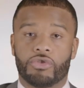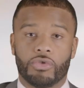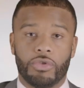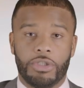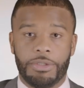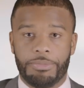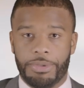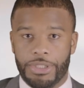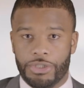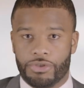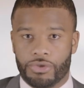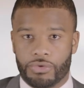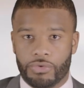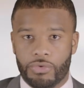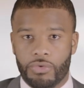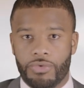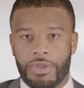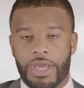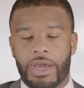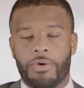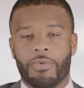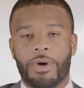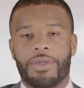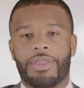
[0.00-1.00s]
truly be
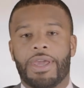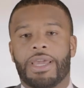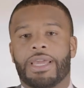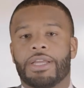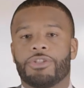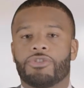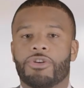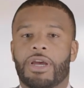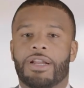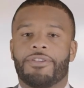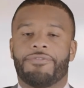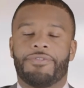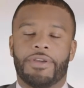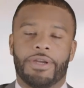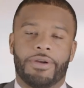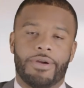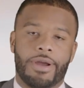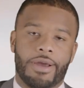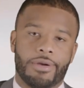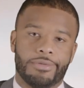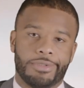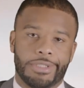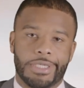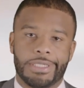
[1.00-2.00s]
true. That way they can try to
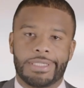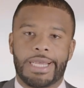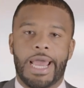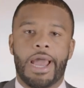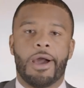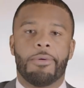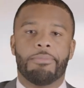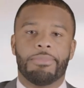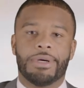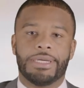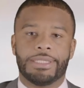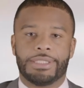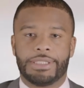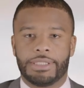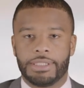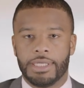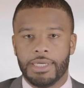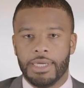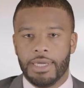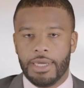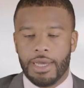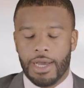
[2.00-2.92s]
figure out just how much,